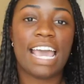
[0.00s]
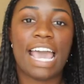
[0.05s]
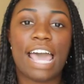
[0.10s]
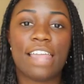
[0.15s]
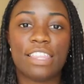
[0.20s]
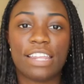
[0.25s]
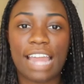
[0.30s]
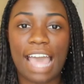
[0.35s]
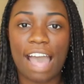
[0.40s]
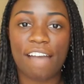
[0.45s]

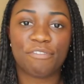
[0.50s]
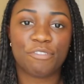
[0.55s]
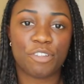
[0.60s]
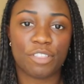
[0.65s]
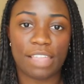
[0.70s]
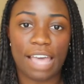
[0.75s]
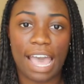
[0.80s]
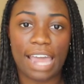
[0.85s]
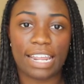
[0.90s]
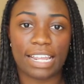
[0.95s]
And then after
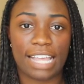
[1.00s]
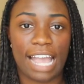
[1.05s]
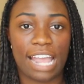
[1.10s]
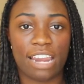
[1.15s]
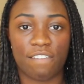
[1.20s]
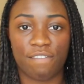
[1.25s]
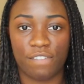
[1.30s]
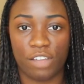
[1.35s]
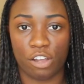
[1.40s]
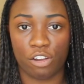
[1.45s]
that, it
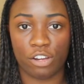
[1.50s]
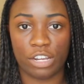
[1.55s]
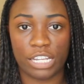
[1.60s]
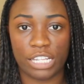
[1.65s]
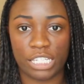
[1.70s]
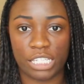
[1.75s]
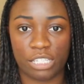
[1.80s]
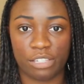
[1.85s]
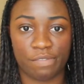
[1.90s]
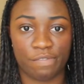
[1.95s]
kind of
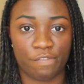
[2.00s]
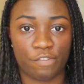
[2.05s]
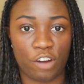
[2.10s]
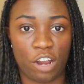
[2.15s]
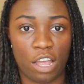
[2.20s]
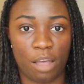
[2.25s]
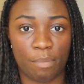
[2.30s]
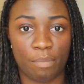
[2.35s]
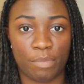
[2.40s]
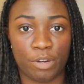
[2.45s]
varies
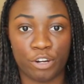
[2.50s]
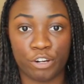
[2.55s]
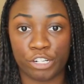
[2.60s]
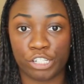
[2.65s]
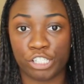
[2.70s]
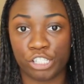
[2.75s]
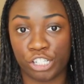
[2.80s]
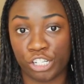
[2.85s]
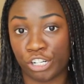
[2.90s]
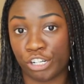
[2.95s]
from
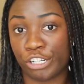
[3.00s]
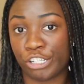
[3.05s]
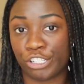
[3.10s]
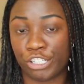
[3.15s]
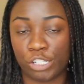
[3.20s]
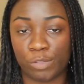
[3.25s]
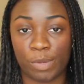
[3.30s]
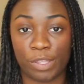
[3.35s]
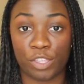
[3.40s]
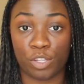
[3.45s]
nurse to nurse,
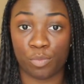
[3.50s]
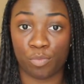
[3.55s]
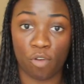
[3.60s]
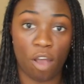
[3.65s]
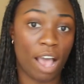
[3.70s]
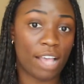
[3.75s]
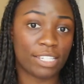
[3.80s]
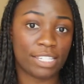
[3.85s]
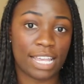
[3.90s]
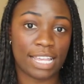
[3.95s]
just what their
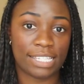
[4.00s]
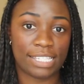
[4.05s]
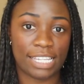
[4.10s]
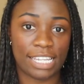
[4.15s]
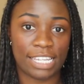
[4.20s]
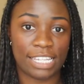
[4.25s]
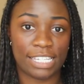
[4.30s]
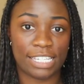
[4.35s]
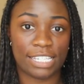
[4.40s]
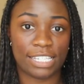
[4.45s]
process
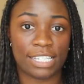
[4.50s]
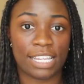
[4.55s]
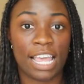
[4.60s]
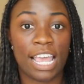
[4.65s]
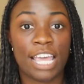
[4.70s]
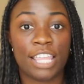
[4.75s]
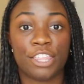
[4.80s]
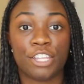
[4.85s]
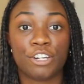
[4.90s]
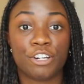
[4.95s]
is.
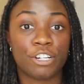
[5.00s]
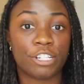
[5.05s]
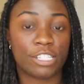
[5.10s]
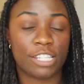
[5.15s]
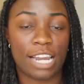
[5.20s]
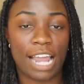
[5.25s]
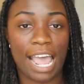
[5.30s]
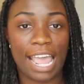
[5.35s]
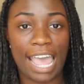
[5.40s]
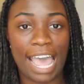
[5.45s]
The nurse
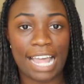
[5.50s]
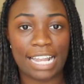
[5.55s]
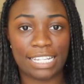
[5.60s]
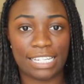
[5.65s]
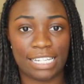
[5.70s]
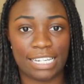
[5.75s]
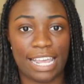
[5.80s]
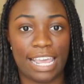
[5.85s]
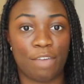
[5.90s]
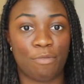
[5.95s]
that I had
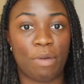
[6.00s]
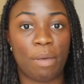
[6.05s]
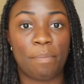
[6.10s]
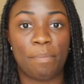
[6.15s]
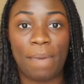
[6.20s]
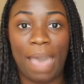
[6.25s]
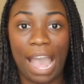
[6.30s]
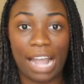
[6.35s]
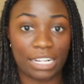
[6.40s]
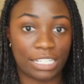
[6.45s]
today
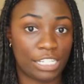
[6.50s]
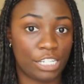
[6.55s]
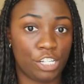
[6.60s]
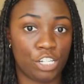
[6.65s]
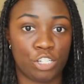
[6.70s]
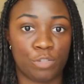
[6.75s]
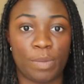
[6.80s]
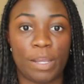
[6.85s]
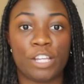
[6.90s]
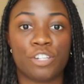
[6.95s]
went back to
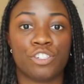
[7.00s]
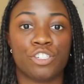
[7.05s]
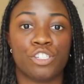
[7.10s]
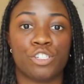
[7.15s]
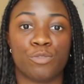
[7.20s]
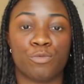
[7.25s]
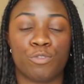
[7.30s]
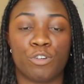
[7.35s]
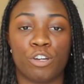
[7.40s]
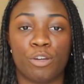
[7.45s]
each
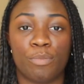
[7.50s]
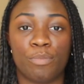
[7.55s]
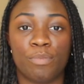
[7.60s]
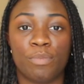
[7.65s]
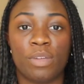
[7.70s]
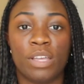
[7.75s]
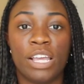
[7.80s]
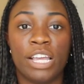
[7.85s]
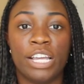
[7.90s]
patient's room.